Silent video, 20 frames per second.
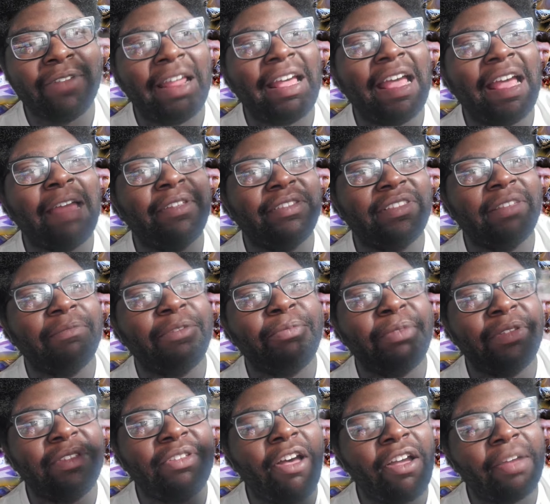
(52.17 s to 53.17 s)
Well, not hyping this up. You've
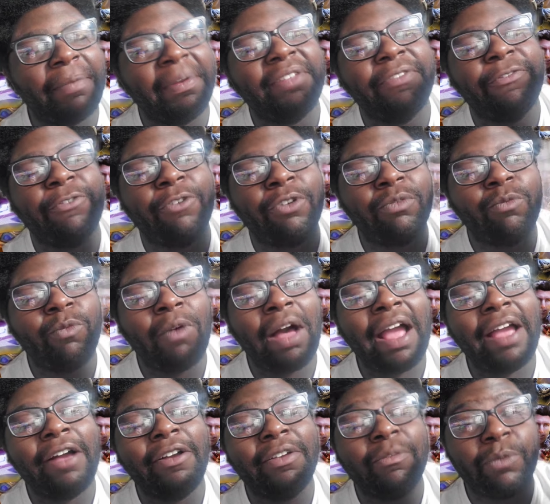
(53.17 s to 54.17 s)
been talking about this for a
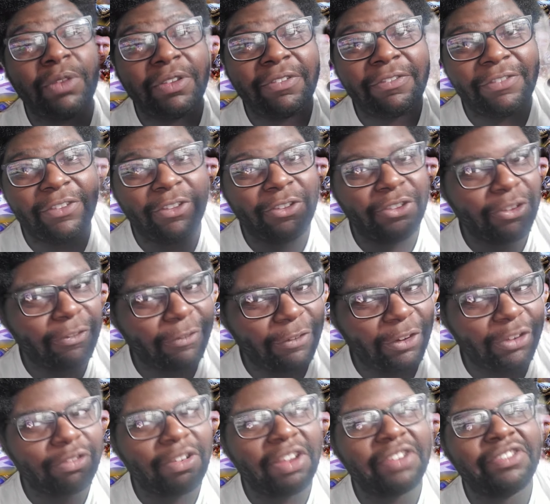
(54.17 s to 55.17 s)
while, and we feel your
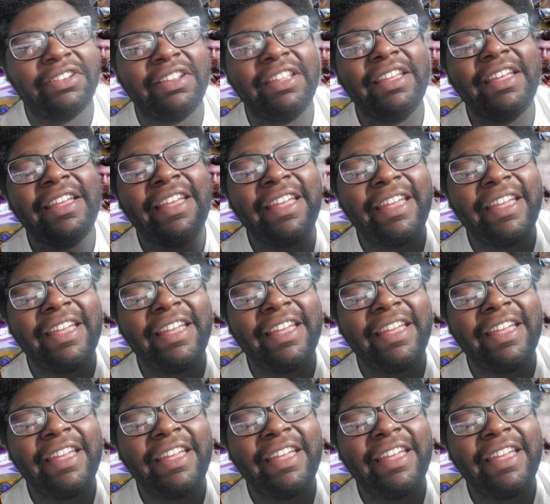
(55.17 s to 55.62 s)
frustration.